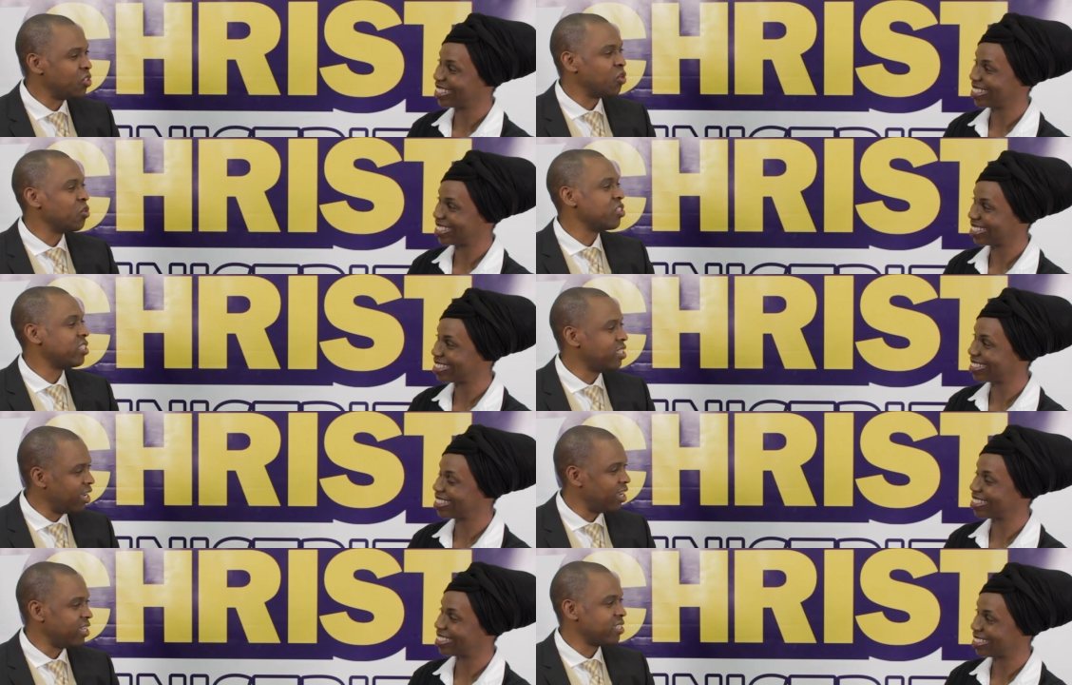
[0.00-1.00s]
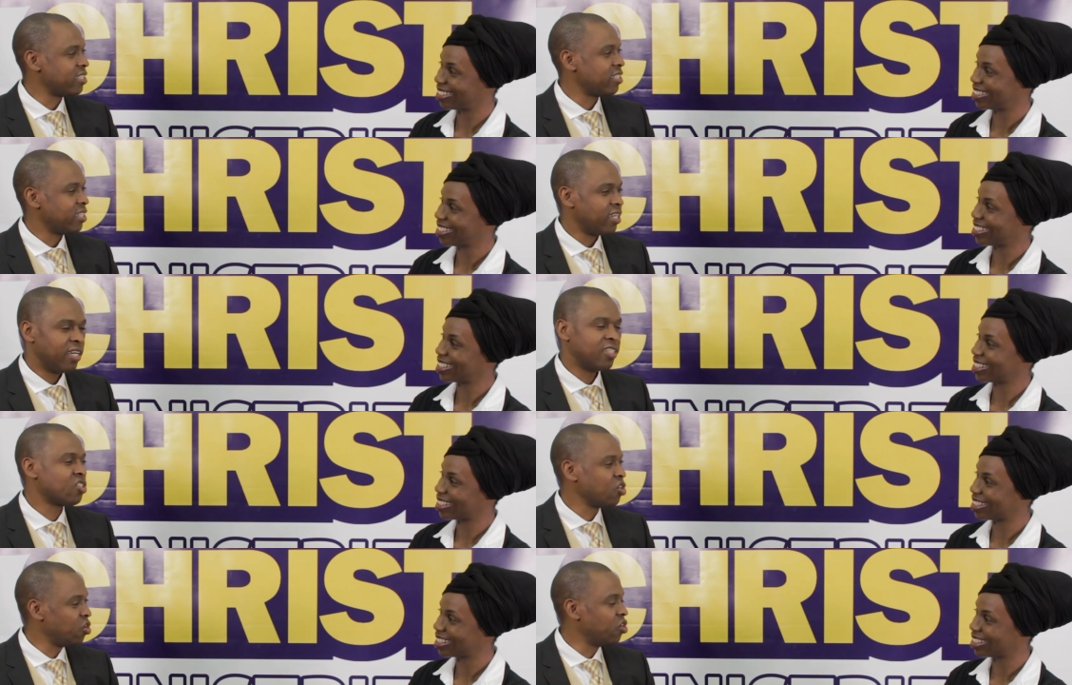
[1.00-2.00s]
Speaker 1: those days.
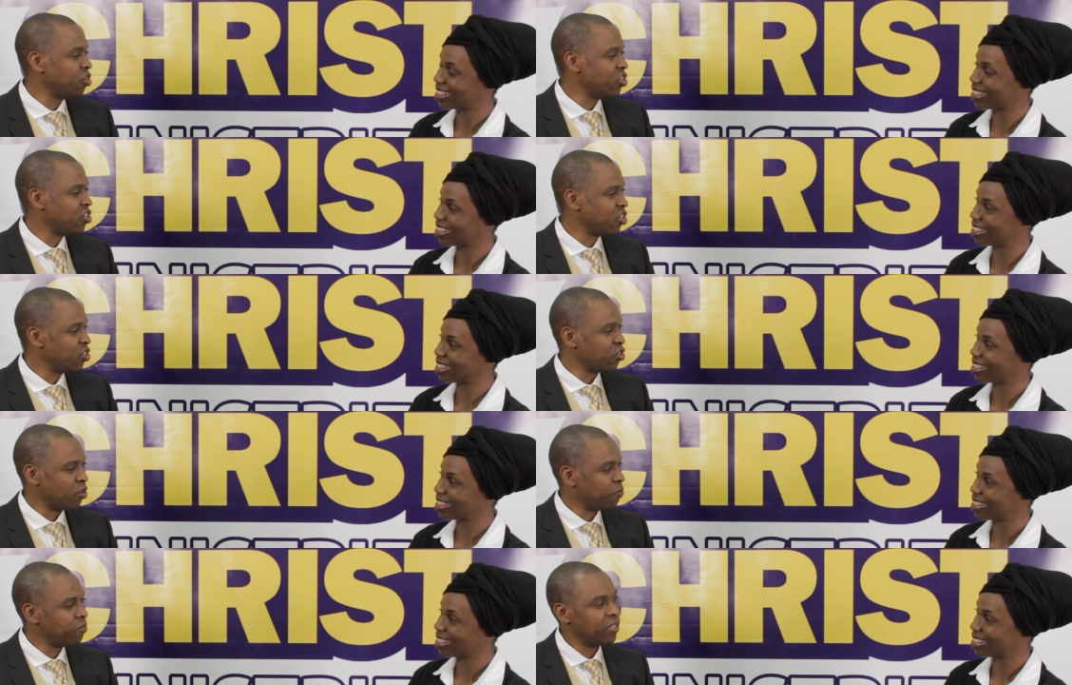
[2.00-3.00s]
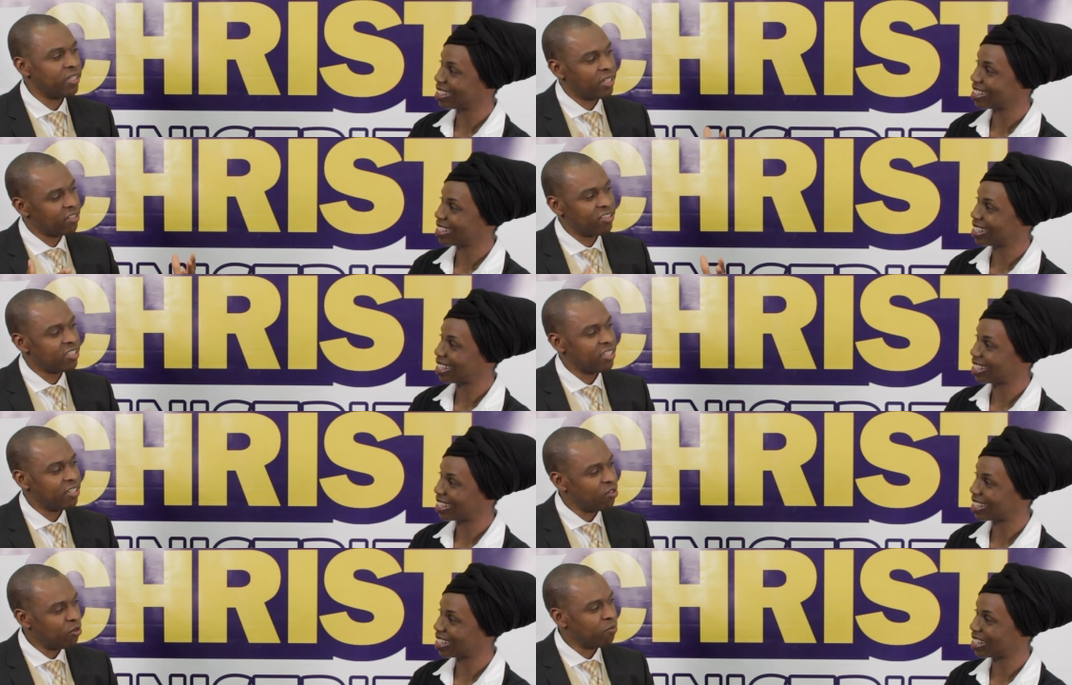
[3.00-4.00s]
It's so good to grow up in a
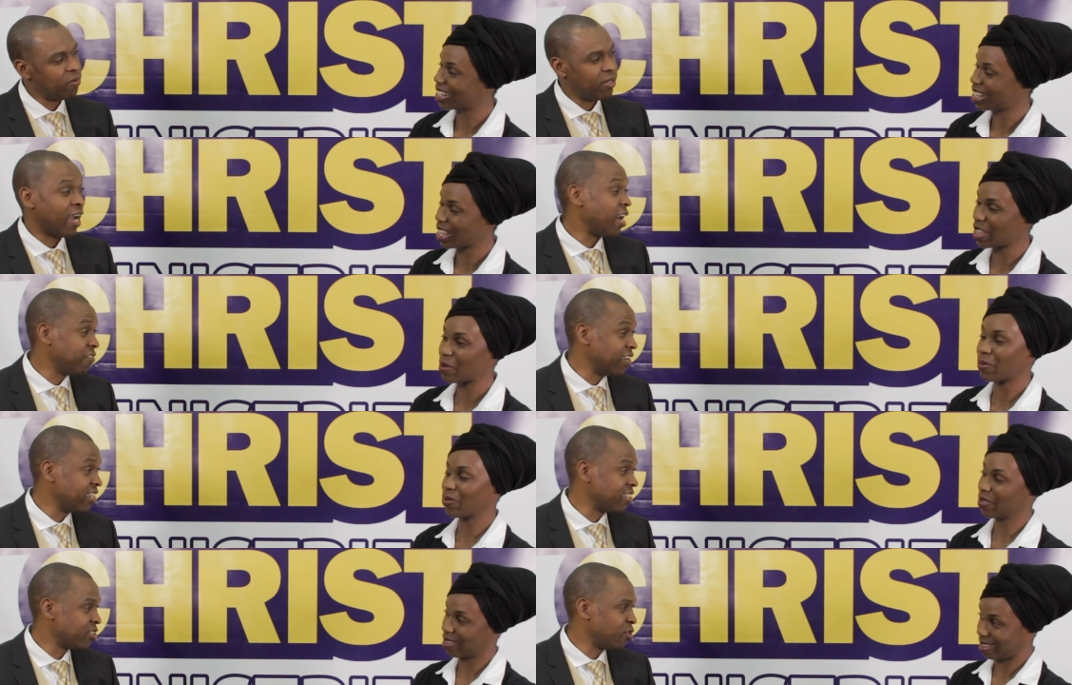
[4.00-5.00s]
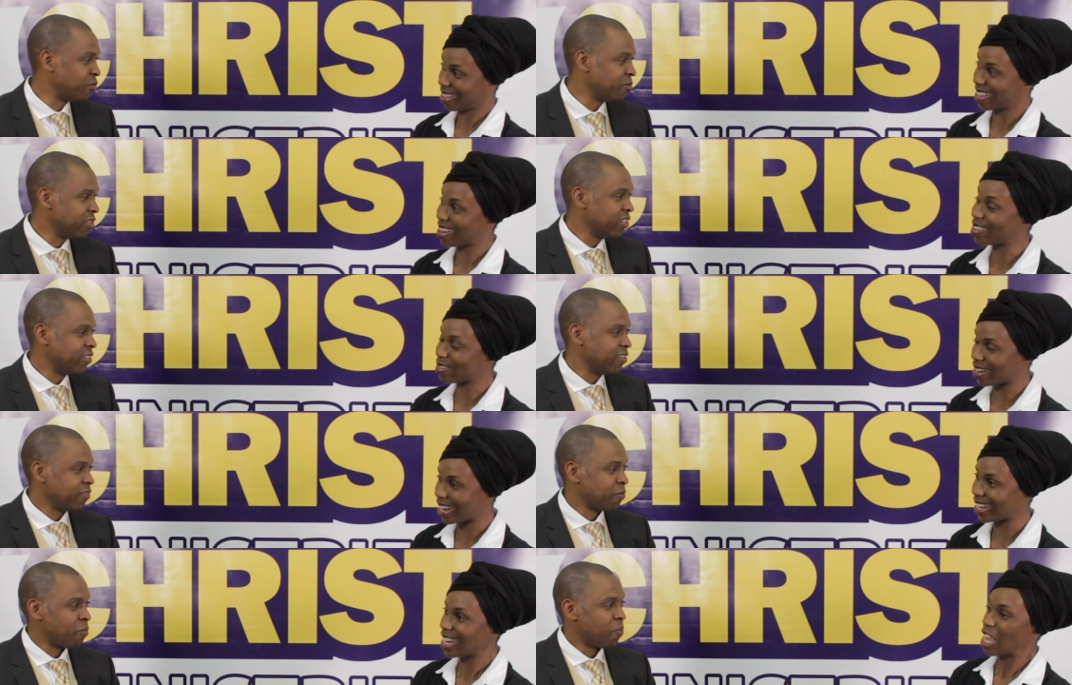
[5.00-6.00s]
Christian home, mm. Adventist home.
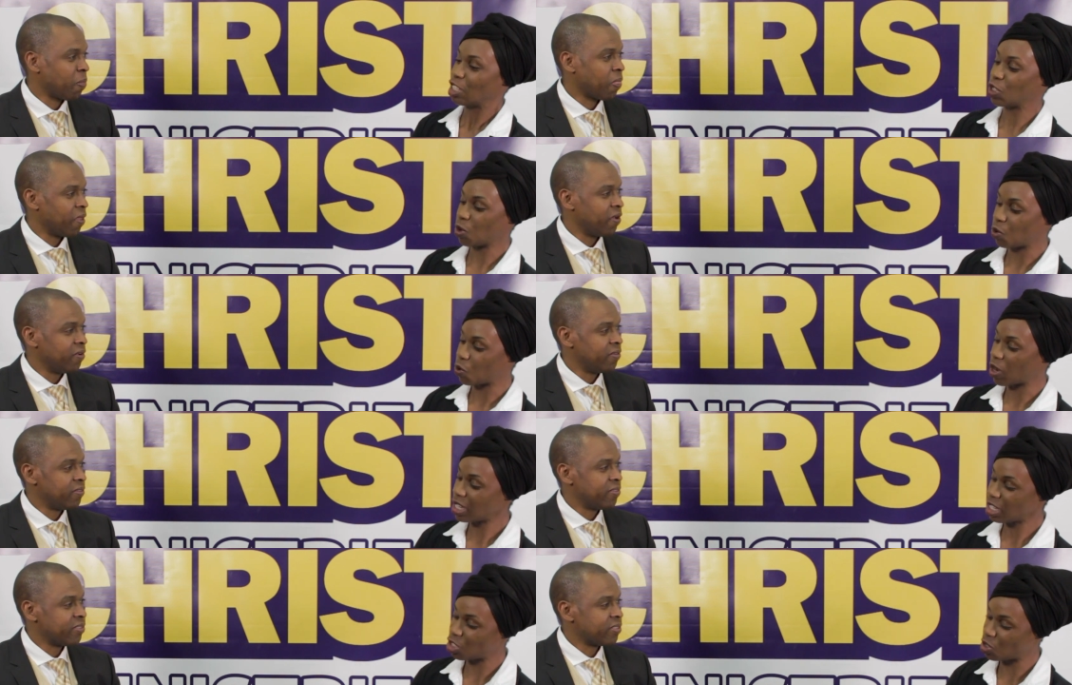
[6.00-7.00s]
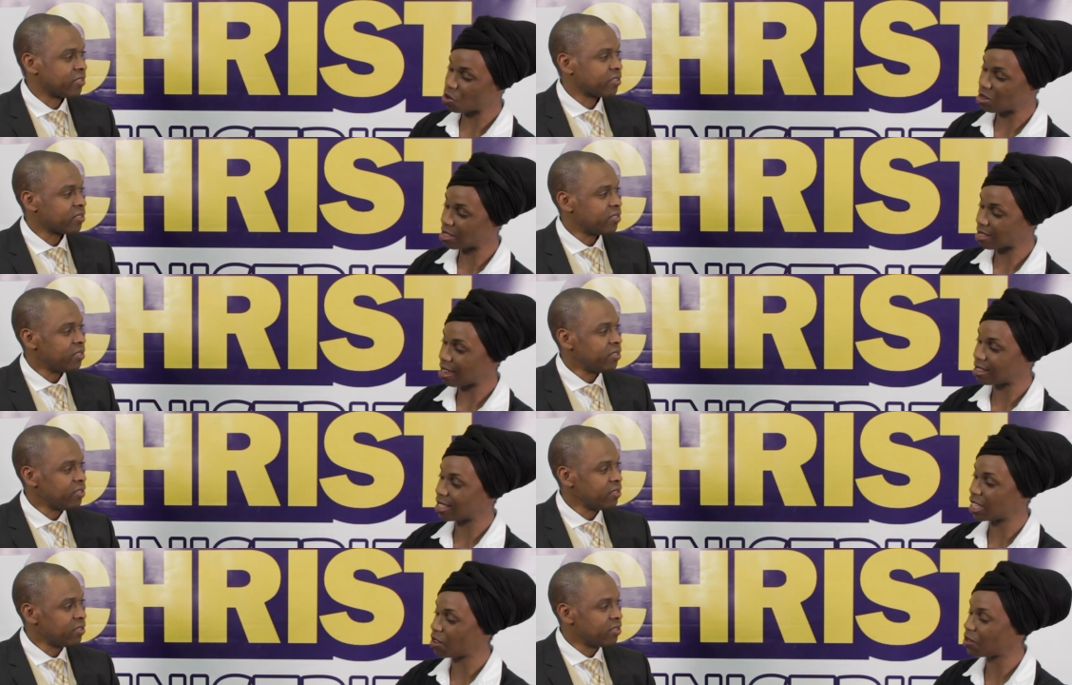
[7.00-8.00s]
Speaker 2: Right. So when did you decide
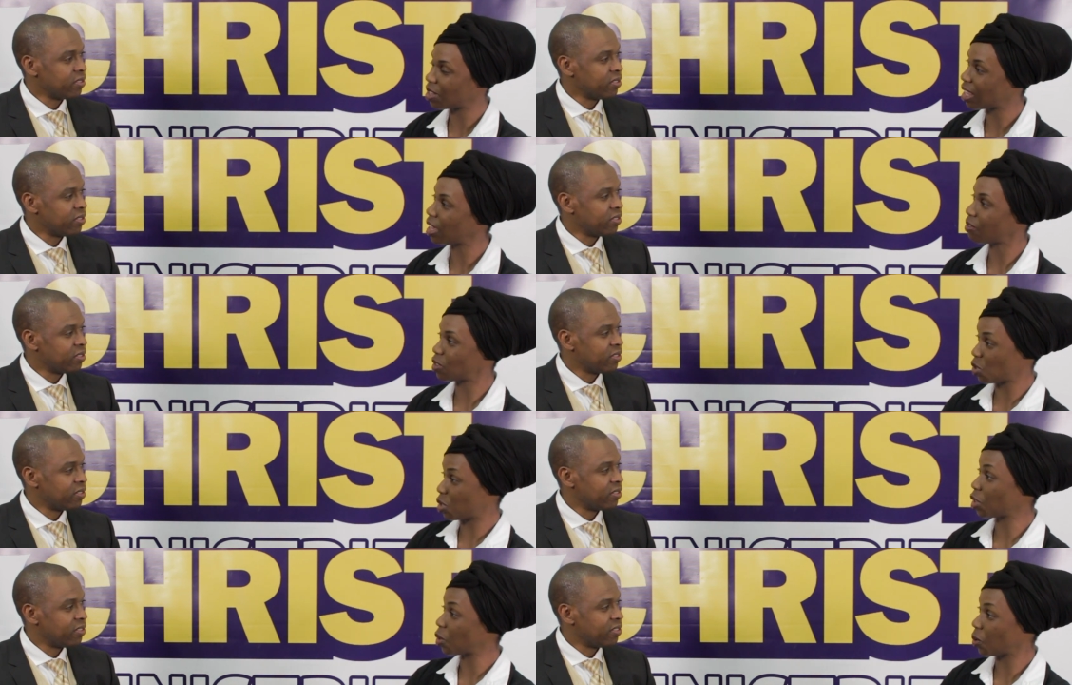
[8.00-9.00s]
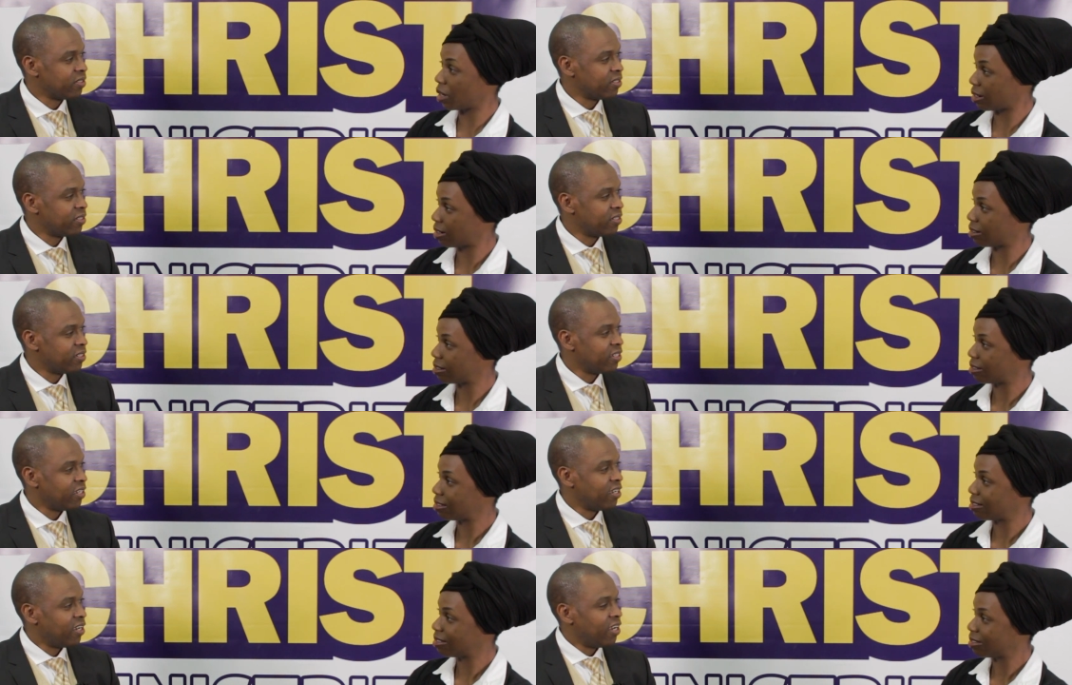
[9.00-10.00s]
to give your life to the Lord?
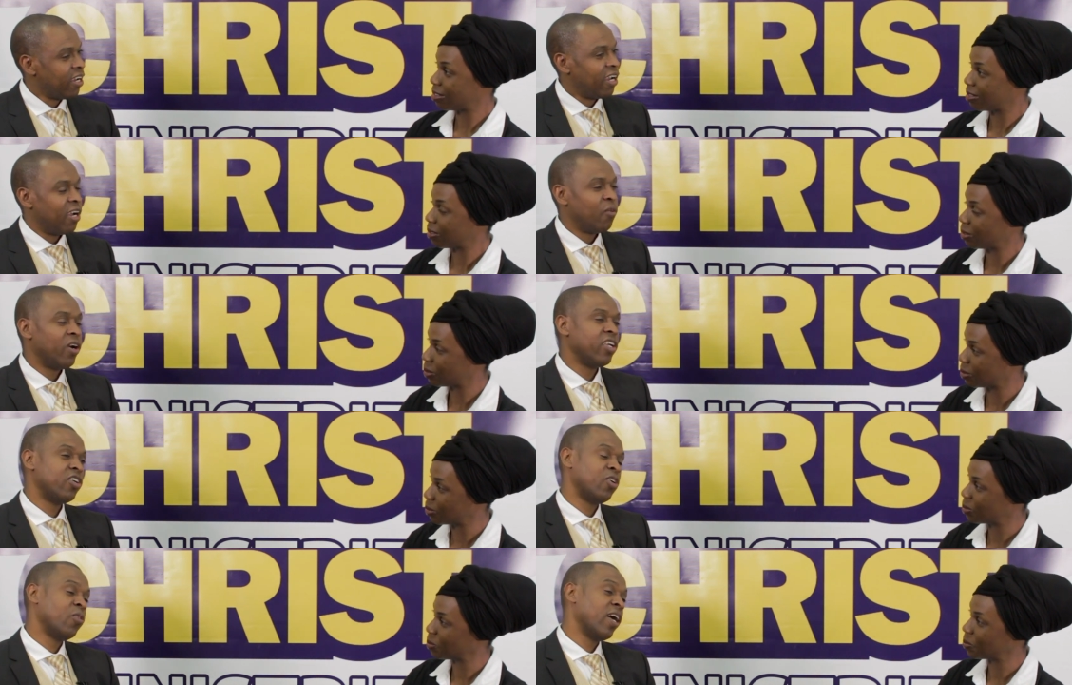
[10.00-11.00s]
Speaker 1: Well, you know